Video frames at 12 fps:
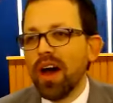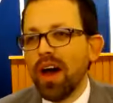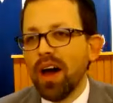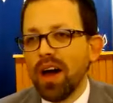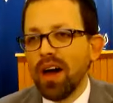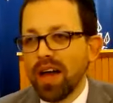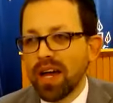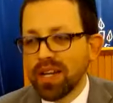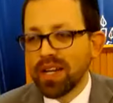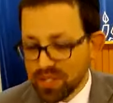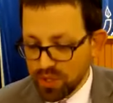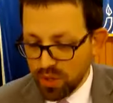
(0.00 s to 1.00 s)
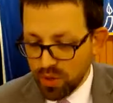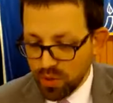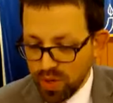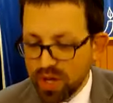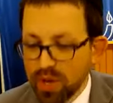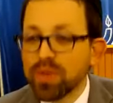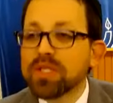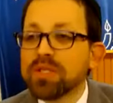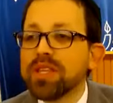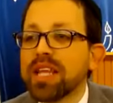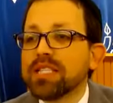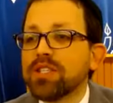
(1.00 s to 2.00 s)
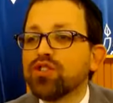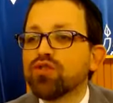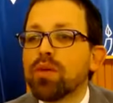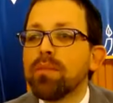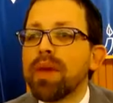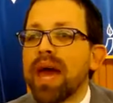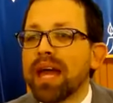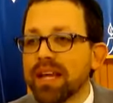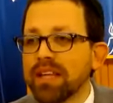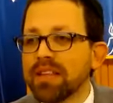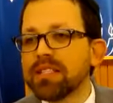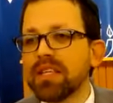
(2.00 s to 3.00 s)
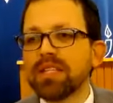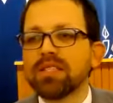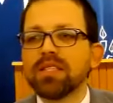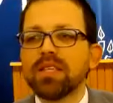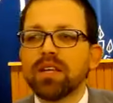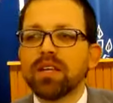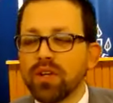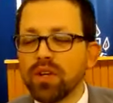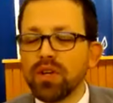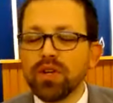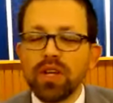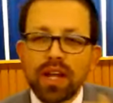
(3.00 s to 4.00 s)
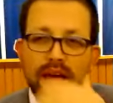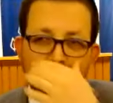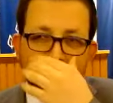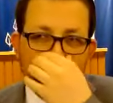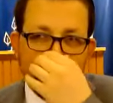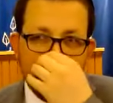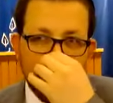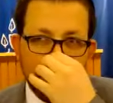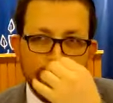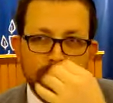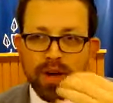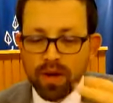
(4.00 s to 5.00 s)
And so it was less dramatic in the sense that, you didn't have the same